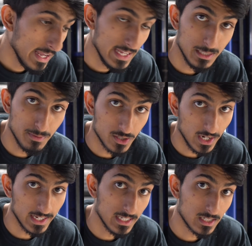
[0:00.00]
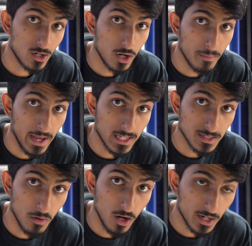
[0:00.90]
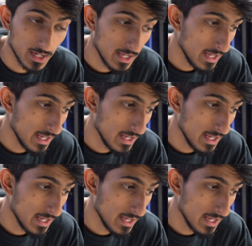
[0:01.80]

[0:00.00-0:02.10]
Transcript: and he's been trying to get his car to pass smog.